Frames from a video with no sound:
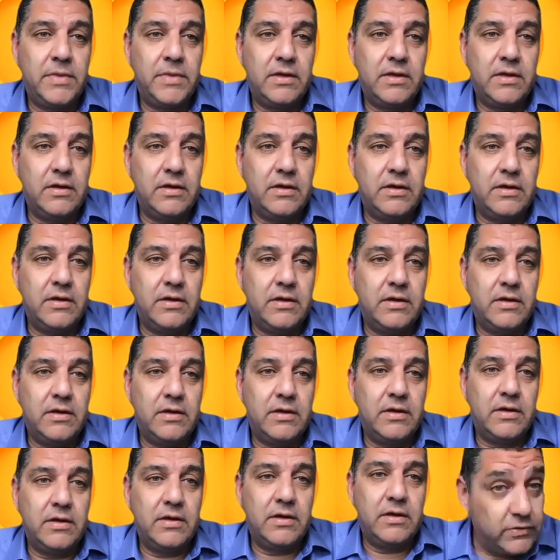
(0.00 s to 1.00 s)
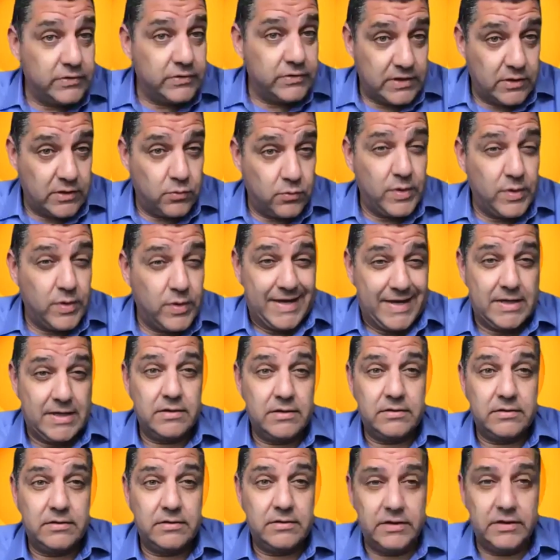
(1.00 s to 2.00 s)
uh, interviews in a week.
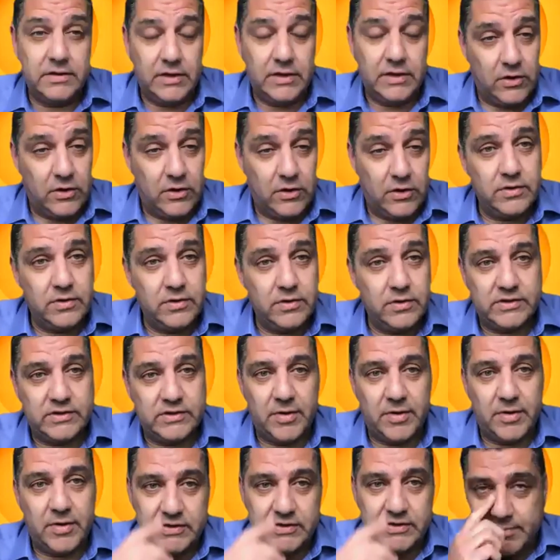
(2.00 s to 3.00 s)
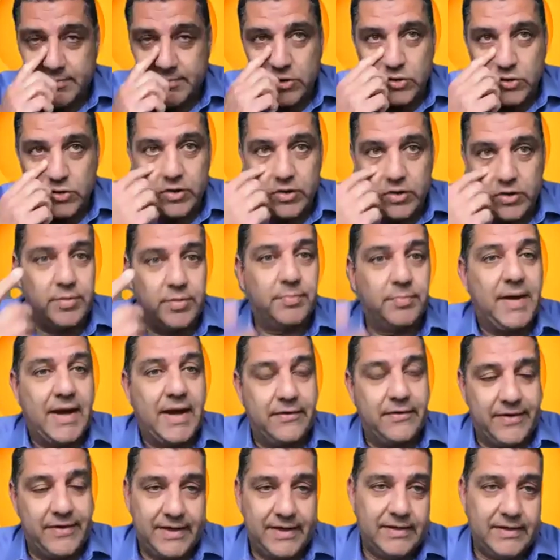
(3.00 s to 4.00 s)
You know, mm-hmm. and so by the time you look at
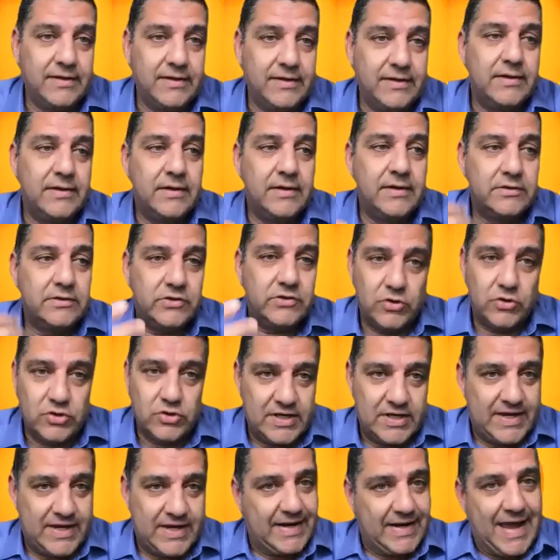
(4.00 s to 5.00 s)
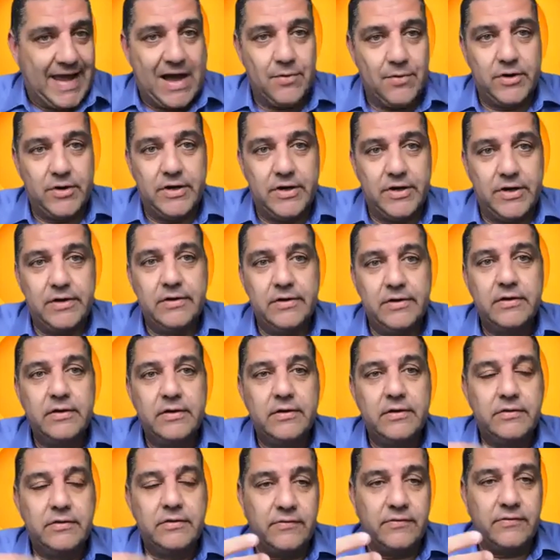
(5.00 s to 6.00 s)
preparing, it's usually an hour.
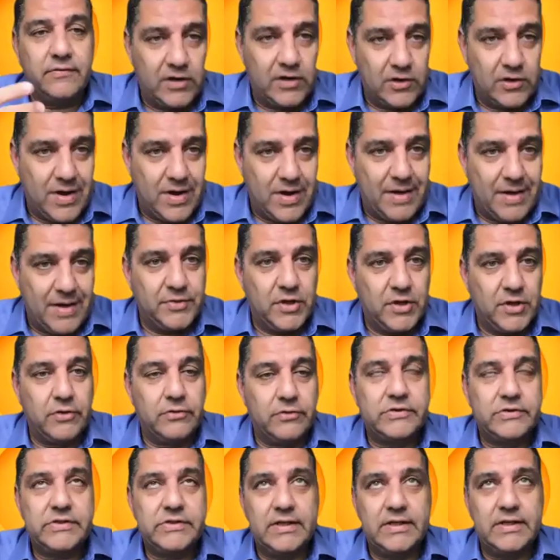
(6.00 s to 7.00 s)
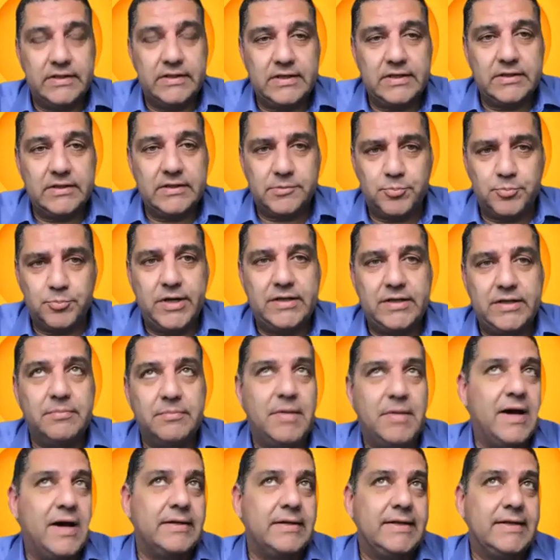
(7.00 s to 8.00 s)
The follow up notes. It, it's pretty
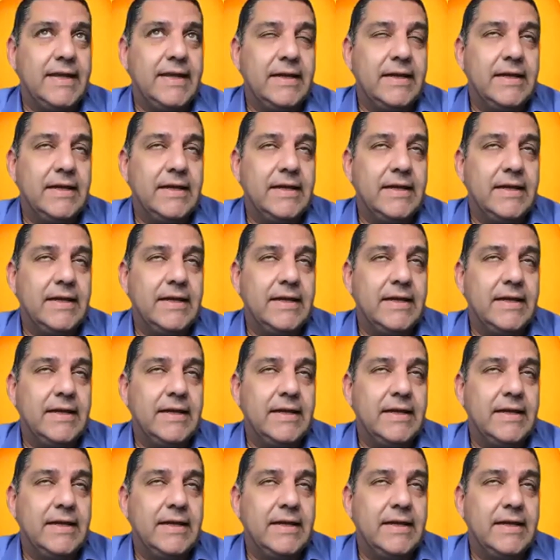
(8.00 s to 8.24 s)
demanding.